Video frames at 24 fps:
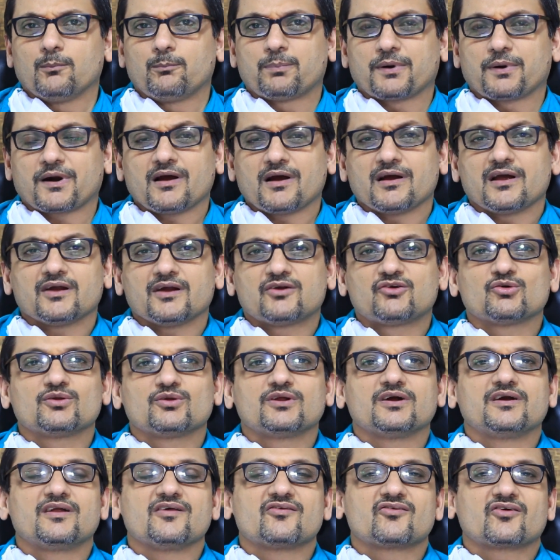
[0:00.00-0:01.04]
Prior to
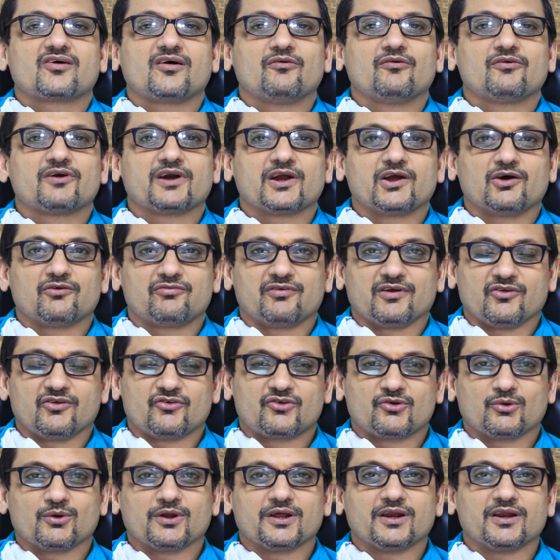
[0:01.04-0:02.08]
the discovery of
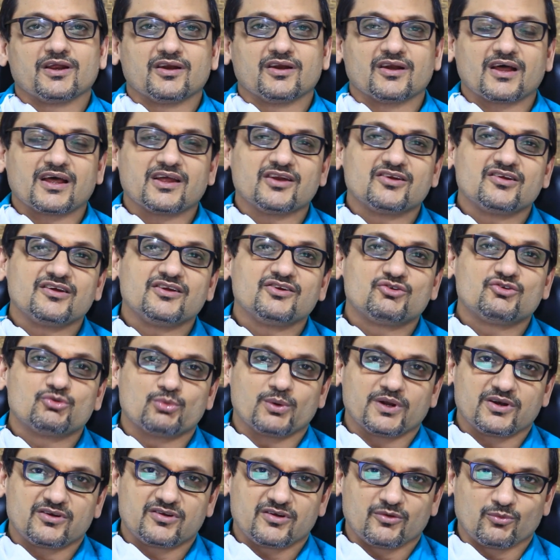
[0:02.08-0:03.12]
insulin in
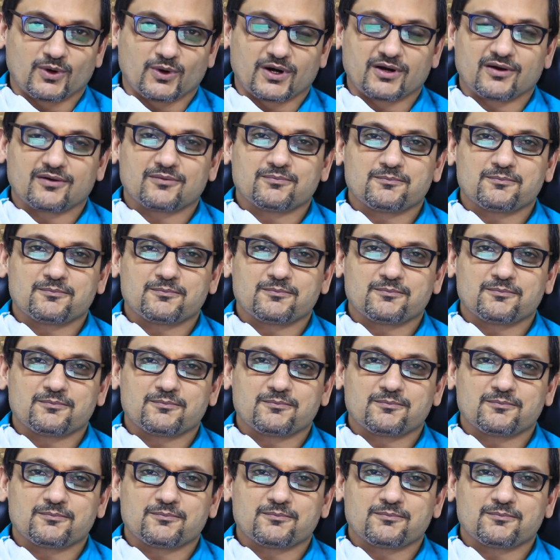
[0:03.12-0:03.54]
1921,